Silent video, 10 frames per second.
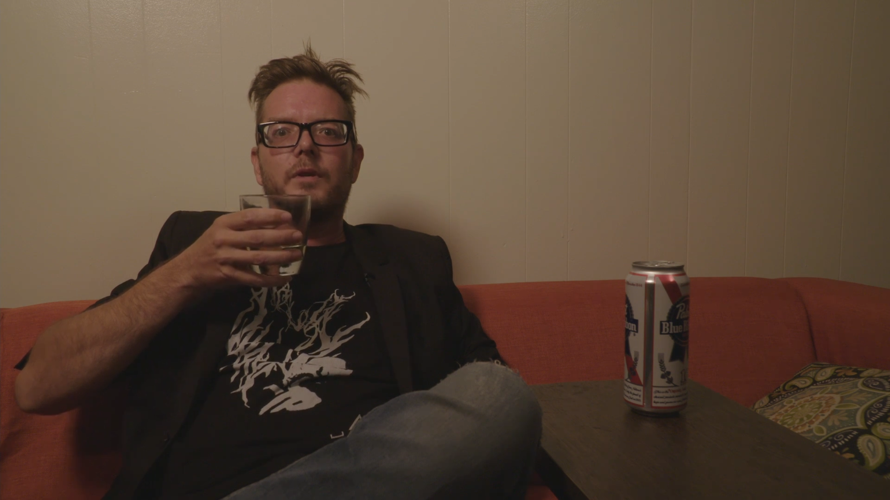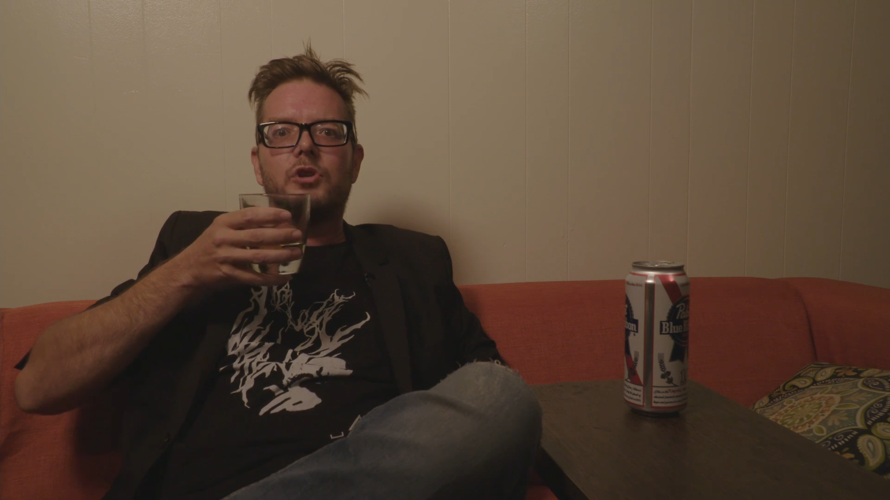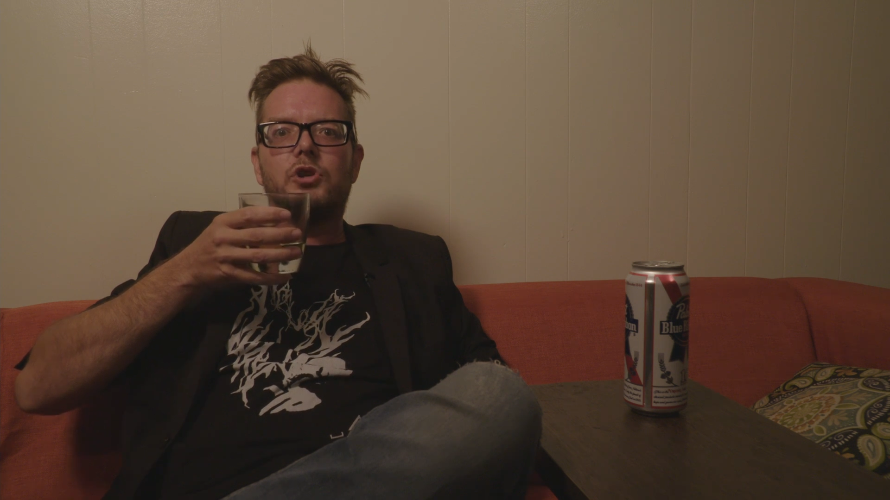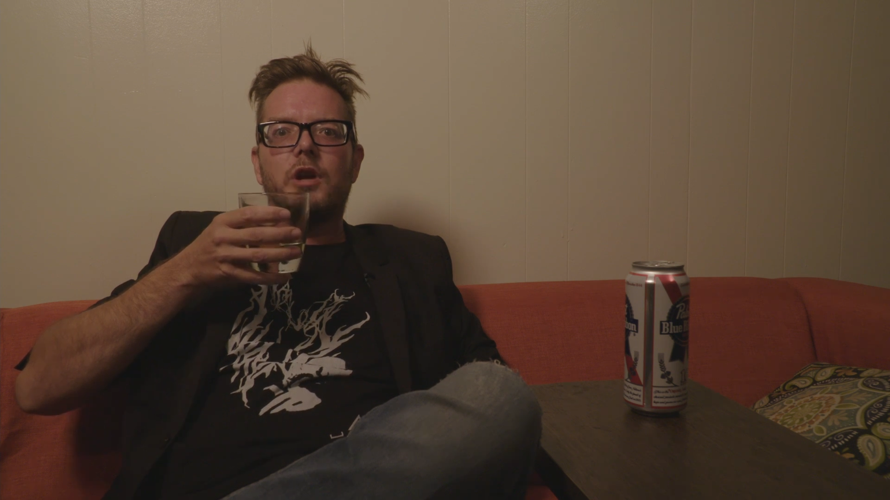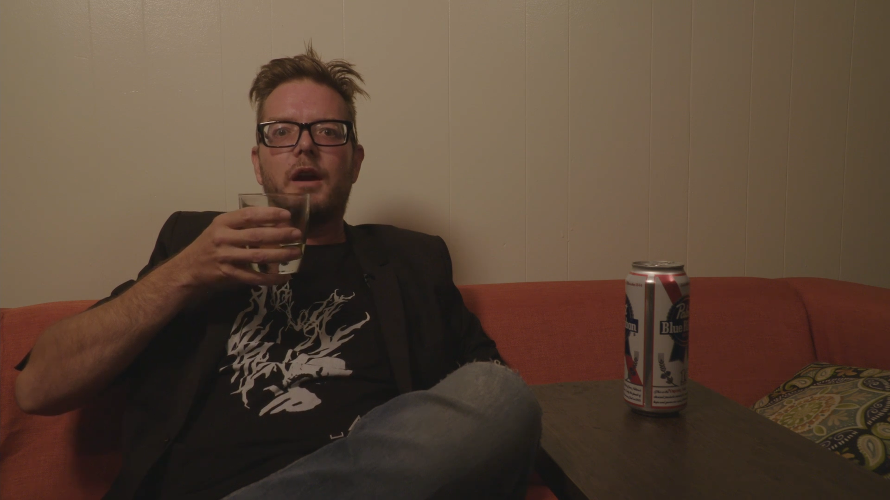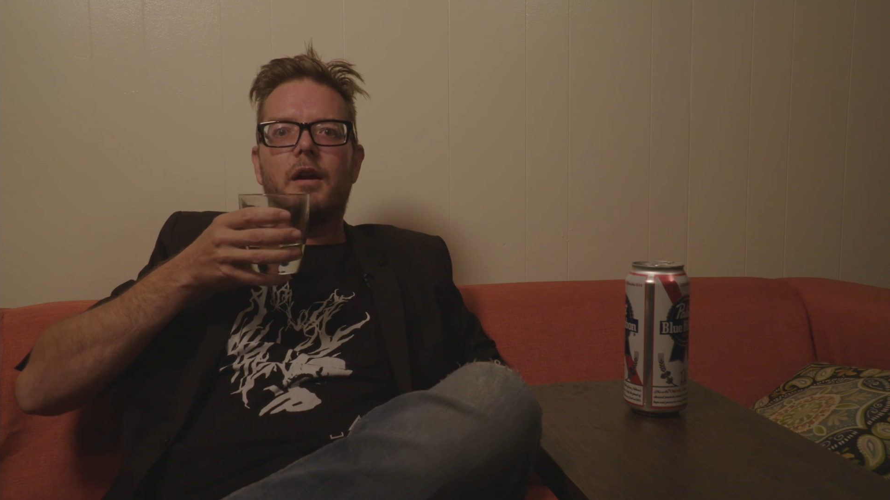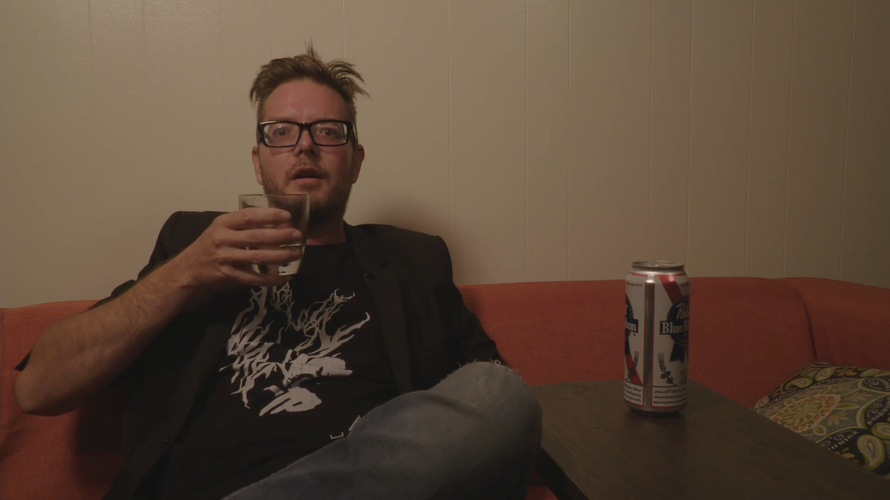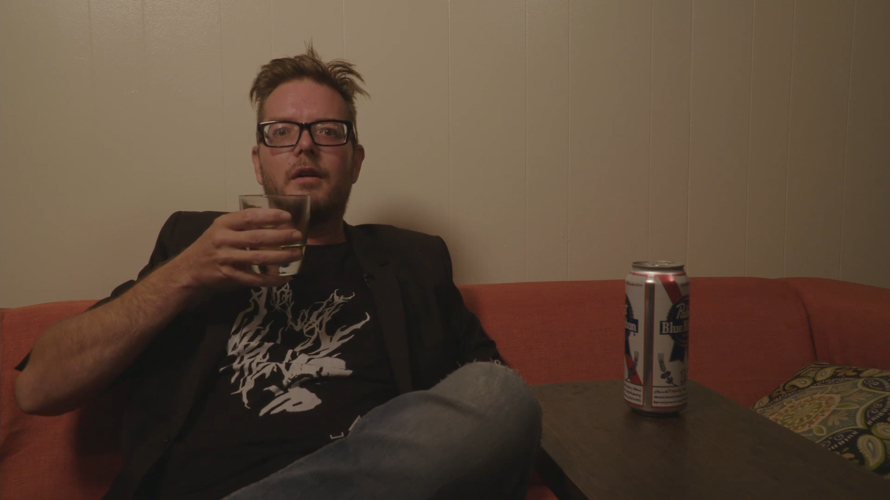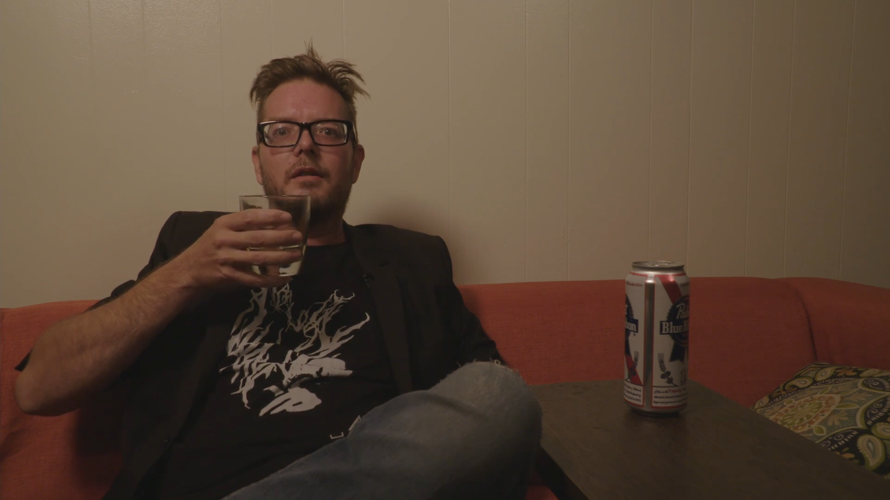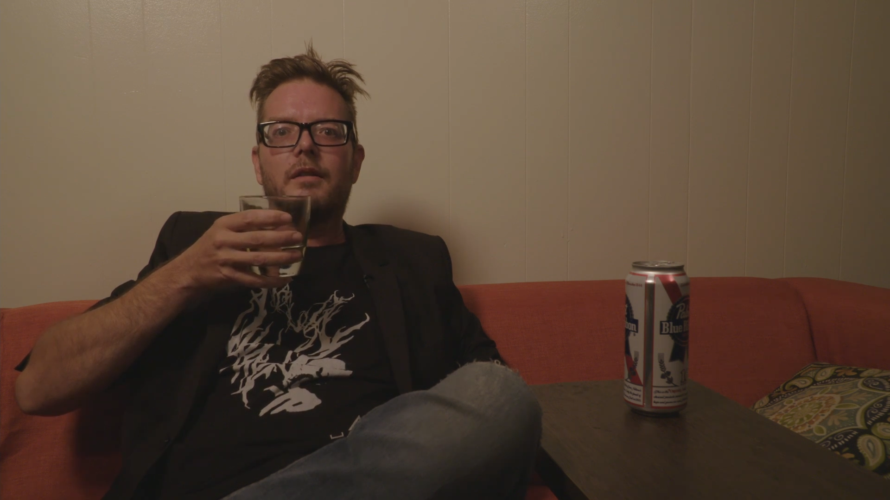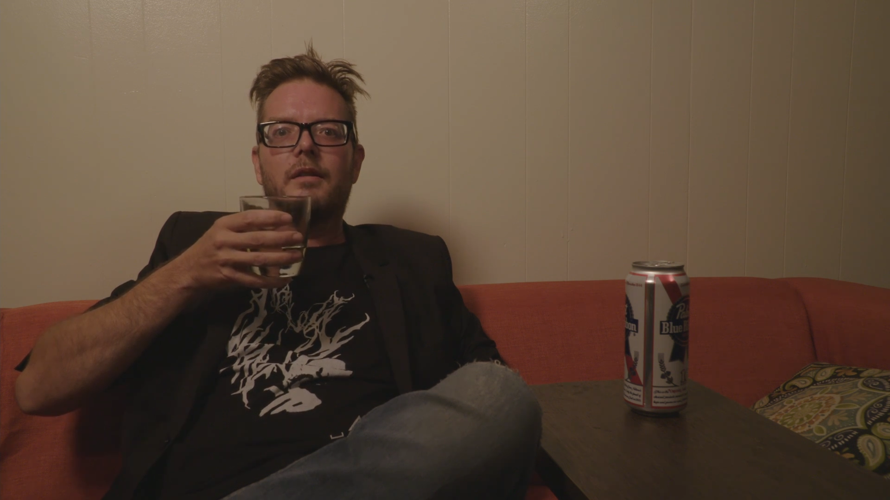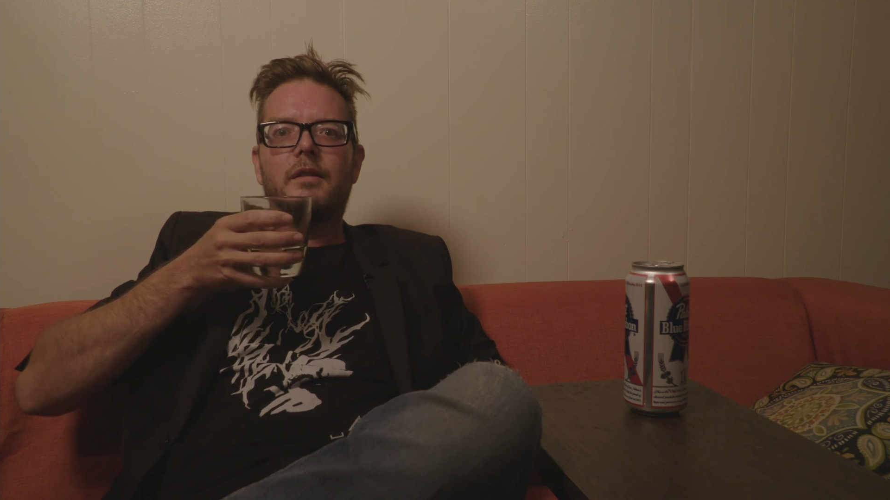Share.